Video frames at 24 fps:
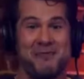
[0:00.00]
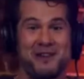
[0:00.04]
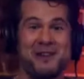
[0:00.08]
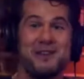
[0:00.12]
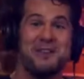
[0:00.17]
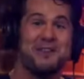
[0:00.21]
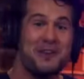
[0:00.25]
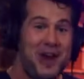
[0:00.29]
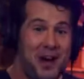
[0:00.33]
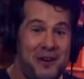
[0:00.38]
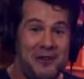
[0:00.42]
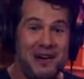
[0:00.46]
we're
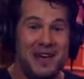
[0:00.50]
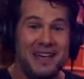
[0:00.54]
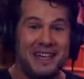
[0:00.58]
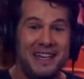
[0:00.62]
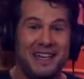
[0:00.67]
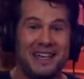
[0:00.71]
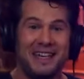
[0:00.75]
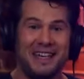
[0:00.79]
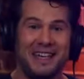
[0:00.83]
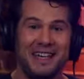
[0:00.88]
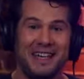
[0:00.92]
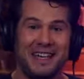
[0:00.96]

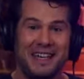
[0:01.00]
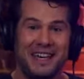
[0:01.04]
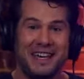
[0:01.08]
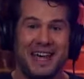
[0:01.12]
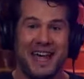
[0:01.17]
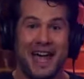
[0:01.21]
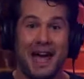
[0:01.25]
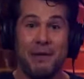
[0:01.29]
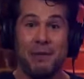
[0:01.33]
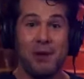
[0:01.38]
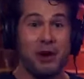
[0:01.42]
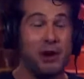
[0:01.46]
growing.
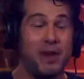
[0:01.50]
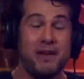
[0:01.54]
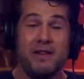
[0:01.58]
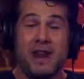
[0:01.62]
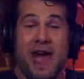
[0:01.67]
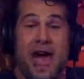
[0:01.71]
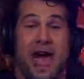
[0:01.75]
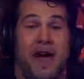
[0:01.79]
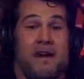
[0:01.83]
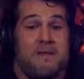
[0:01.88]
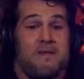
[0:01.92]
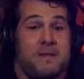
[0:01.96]
And we don't even
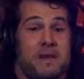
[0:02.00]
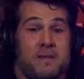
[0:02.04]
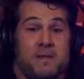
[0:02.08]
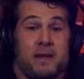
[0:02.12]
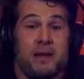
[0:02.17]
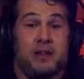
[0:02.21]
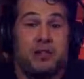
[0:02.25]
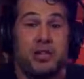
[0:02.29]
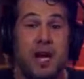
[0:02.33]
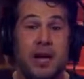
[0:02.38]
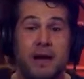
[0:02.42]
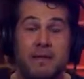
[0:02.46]
have people
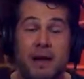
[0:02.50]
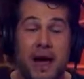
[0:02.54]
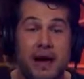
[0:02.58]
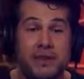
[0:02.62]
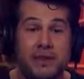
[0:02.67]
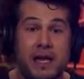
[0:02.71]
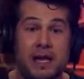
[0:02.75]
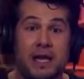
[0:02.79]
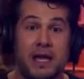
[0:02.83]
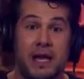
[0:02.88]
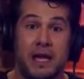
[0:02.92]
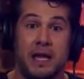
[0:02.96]
here talking about how
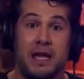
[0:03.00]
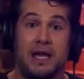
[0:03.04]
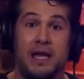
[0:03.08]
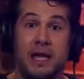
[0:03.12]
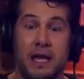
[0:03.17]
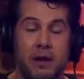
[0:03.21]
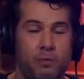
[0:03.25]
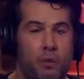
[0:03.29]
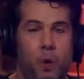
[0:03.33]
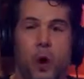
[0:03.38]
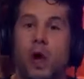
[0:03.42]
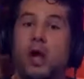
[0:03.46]
they
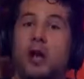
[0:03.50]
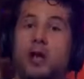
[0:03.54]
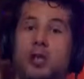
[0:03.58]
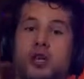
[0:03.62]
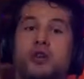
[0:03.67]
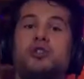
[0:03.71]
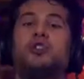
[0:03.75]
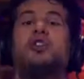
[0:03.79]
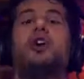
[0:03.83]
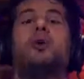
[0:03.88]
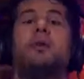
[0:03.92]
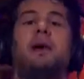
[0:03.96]
need, what are
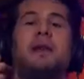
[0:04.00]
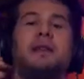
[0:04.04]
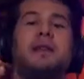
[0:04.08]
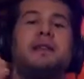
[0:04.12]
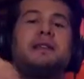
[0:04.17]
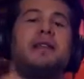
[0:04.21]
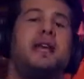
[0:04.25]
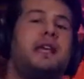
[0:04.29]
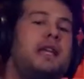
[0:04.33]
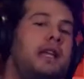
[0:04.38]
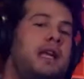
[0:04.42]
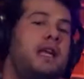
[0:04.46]
you doing
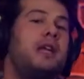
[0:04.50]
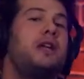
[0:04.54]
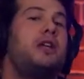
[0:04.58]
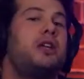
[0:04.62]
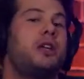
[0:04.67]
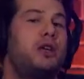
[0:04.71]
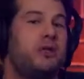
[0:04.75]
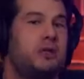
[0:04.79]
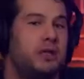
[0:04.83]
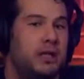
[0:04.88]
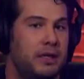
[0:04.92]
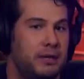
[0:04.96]
that they need a
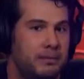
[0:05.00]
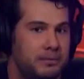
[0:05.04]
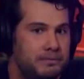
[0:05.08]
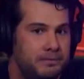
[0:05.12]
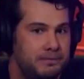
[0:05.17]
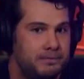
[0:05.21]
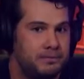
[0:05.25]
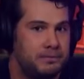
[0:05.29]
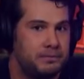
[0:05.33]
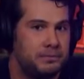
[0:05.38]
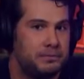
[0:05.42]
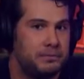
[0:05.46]
union?
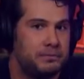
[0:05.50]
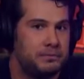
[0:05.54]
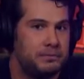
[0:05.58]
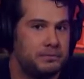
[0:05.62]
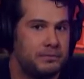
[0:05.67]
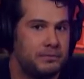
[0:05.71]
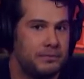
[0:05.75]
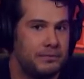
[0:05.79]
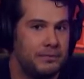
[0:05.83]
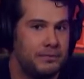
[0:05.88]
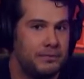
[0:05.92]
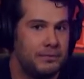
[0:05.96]

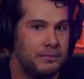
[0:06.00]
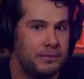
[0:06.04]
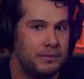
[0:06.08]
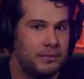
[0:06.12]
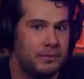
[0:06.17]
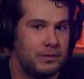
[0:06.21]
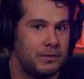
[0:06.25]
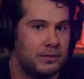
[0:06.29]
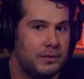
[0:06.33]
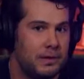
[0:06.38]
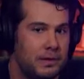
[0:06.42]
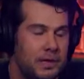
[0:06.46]

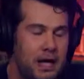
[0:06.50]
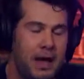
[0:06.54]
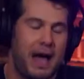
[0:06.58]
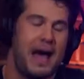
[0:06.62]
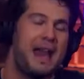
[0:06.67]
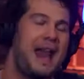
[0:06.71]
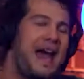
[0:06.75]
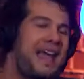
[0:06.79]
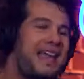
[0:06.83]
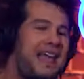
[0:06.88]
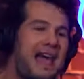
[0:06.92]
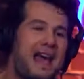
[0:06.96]
Right. Now,
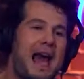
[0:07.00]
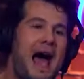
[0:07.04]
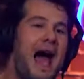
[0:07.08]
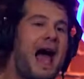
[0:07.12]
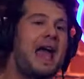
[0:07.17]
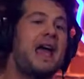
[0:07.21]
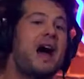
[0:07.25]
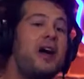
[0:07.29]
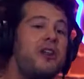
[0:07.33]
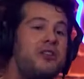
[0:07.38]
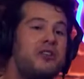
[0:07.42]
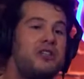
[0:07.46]
and I get it.
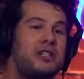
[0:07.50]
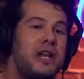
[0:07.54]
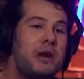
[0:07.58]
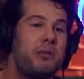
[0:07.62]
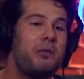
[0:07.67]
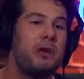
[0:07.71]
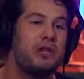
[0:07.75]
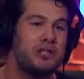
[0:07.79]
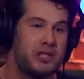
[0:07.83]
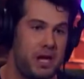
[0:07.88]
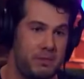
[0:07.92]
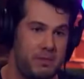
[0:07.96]
I understand
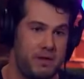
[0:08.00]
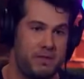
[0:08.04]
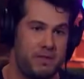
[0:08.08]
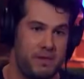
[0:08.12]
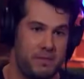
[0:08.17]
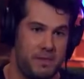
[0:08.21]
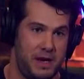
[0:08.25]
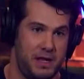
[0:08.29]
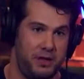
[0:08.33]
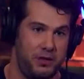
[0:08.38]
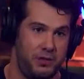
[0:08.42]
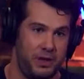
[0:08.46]
where he's coming
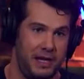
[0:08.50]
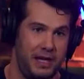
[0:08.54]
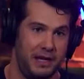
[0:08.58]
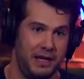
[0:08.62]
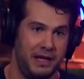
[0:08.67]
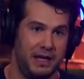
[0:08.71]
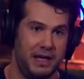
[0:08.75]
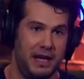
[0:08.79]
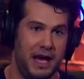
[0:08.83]
from, by the way.